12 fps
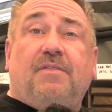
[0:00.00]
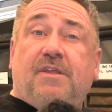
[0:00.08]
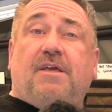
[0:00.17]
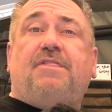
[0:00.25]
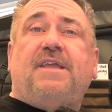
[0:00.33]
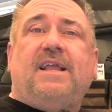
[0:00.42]
The
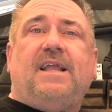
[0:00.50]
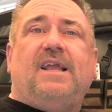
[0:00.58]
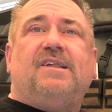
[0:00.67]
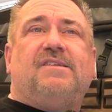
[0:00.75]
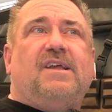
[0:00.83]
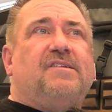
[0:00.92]
other thing
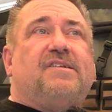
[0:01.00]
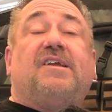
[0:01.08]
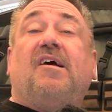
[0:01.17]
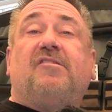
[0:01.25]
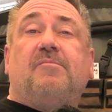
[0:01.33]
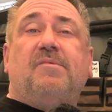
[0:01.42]
is
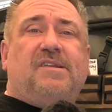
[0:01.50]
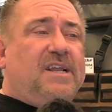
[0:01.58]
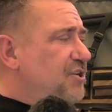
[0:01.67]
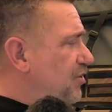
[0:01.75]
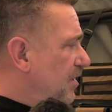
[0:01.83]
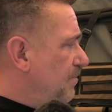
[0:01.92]

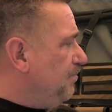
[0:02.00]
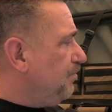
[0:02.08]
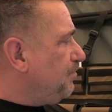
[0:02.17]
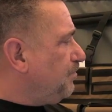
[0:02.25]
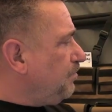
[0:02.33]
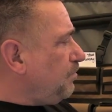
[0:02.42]
customization.
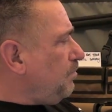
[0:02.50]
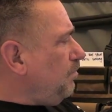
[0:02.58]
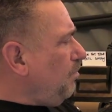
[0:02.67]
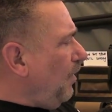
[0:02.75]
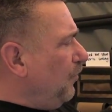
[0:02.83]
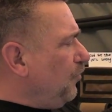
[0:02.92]

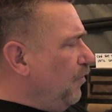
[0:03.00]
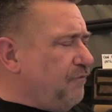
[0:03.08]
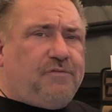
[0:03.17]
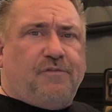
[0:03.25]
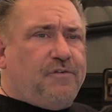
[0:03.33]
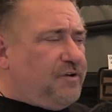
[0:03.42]
So
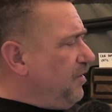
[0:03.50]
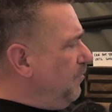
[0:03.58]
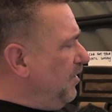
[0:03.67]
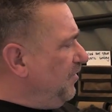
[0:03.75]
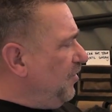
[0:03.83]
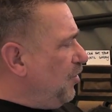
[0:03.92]
for some
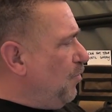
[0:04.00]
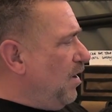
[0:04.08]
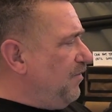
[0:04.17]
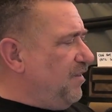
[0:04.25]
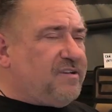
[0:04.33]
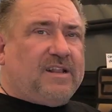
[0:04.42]
reason you
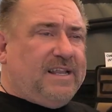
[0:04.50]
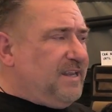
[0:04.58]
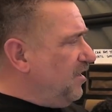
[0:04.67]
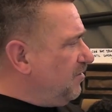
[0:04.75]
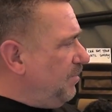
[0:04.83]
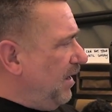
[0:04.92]
wanted this
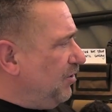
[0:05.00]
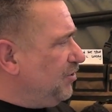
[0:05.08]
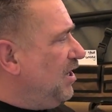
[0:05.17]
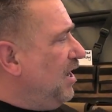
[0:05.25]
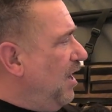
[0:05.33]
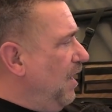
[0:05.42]
Kleenex pouch
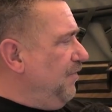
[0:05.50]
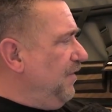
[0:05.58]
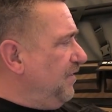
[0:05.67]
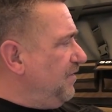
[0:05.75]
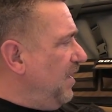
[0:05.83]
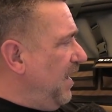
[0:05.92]
on
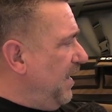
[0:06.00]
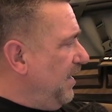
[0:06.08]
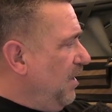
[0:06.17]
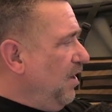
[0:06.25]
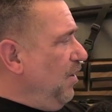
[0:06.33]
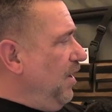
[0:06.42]
this side,
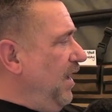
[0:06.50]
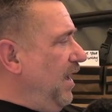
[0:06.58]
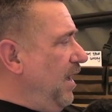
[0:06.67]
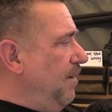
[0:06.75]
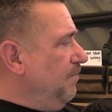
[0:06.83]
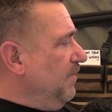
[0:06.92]

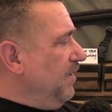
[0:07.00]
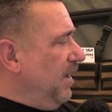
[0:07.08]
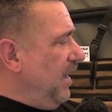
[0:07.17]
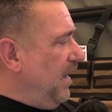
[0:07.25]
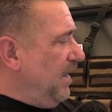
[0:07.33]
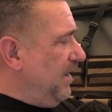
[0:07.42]
and
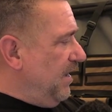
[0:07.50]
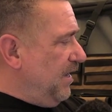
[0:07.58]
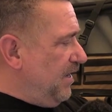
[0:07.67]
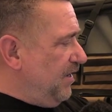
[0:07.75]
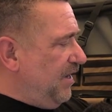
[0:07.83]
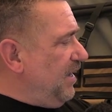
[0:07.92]

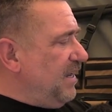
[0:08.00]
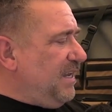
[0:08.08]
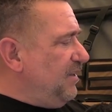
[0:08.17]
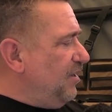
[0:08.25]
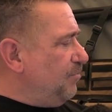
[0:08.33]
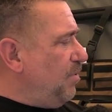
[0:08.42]
you didn't
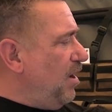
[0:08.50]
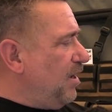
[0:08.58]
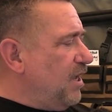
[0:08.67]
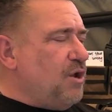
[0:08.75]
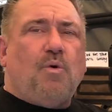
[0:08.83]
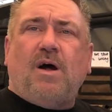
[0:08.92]
need this
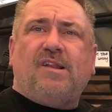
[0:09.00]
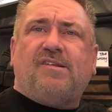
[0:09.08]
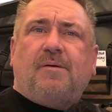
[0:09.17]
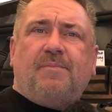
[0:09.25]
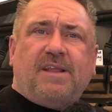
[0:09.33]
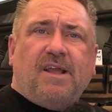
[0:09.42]
pocket, you wanted
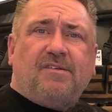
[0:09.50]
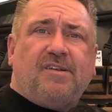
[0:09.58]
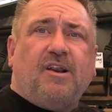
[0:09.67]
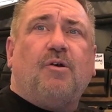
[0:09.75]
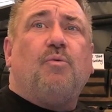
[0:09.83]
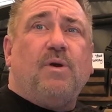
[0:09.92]
something else
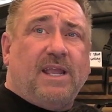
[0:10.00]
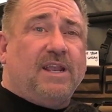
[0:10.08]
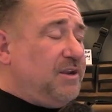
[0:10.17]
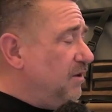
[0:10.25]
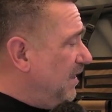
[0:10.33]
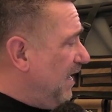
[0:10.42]
here, we
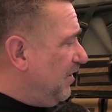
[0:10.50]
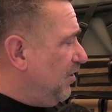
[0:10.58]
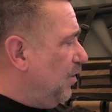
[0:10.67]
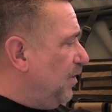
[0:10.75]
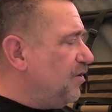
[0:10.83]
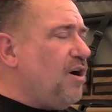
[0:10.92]
can do that
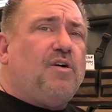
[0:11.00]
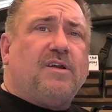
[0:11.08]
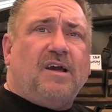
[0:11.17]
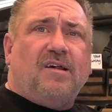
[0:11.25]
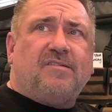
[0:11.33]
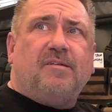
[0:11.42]
too. It's all
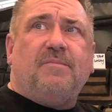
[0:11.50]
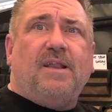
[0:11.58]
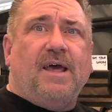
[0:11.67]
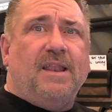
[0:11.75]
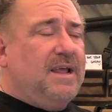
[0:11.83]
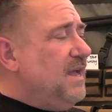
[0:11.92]
custom
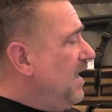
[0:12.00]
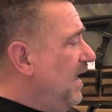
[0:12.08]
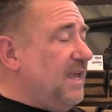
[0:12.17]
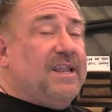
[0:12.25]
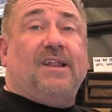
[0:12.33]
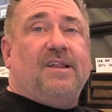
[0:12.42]
done,
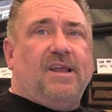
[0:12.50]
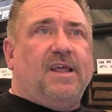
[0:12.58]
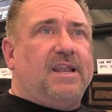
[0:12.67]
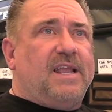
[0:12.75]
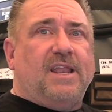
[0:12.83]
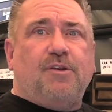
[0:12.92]

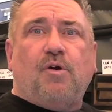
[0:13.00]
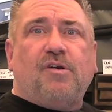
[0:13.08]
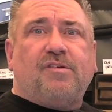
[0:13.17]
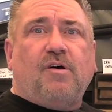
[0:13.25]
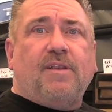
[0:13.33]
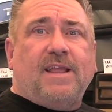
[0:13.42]
and again, North
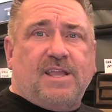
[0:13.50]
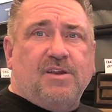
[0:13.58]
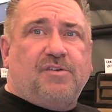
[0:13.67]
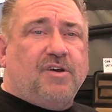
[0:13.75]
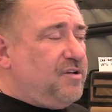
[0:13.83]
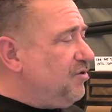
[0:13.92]
Salt Lake,
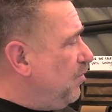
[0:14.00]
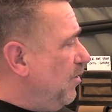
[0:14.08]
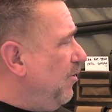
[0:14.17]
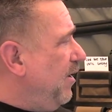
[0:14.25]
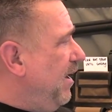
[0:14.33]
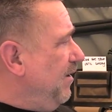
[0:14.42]
Utah is where
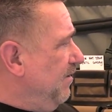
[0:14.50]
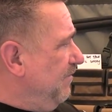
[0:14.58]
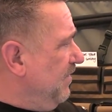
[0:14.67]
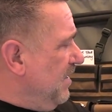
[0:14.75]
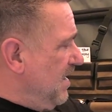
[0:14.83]
we're out of.